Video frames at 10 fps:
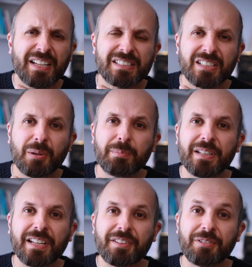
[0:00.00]
like there's a lump
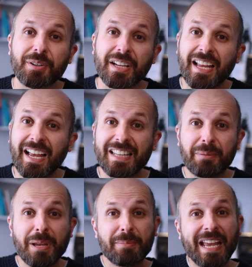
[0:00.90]
in their throat. And
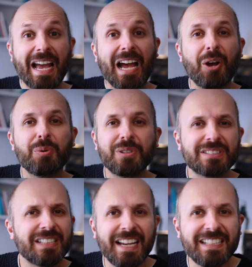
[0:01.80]
then maybe
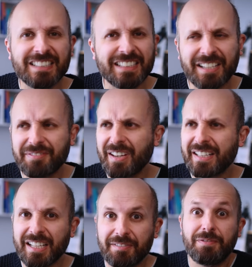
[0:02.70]
hours later, they
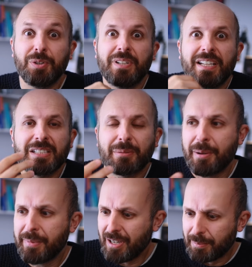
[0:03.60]
find that food ends up
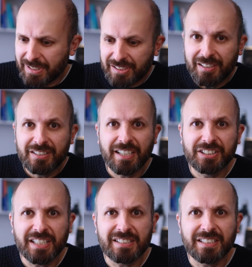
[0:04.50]
coming up. It's
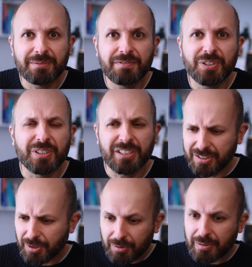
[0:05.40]
undigested food. And you
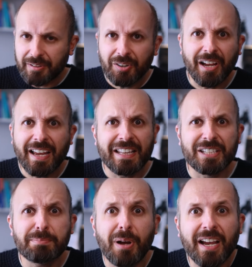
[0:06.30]
go, oh God, I ate
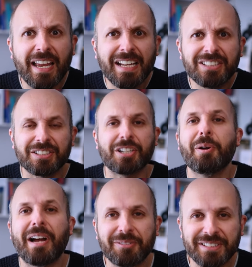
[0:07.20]
this pie ages ago.
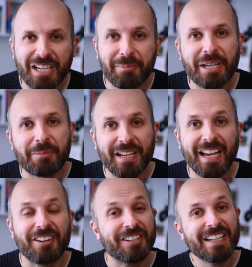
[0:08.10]
How is it coming up
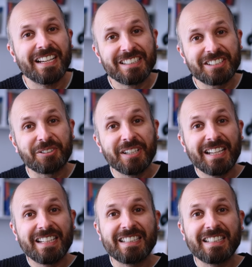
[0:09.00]
now? So